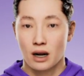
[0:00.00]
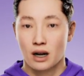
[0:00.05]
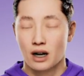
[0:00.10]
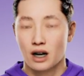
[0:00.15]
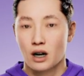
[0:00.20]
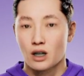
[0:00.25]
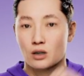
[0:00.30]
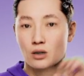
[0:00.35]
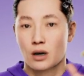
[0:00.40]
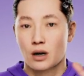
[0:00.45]

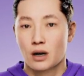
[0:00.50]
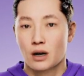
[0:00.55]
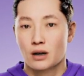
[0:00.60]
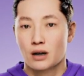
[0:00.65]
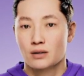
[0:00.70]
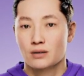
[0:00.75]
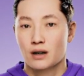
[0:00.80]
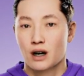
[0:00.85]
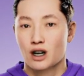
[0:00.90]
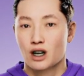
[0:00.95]
So
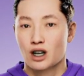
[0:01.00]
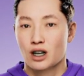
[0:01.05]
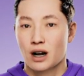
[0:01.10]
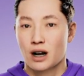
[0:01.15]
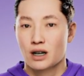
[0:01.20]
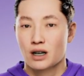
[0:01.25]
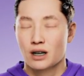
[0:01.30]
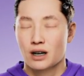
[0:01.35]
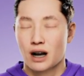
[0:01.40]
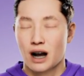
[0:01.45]
the first
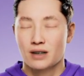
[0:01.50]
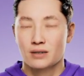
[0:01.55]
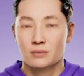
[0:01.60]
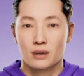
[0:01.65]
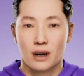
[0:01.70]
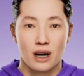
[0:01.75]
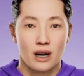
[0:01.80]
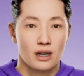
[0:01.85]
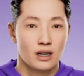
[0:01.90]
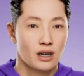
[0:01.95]
change that I've
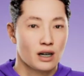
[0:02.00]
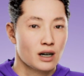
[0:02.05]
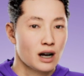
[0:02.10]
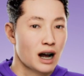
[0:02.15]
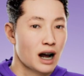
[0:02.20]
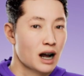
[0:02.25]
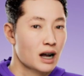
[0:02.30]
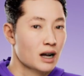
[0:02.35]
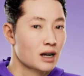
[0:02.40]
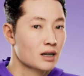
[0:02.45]
made
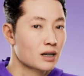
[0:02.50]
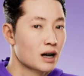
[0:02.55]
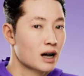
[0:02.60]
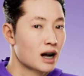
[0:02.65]
today,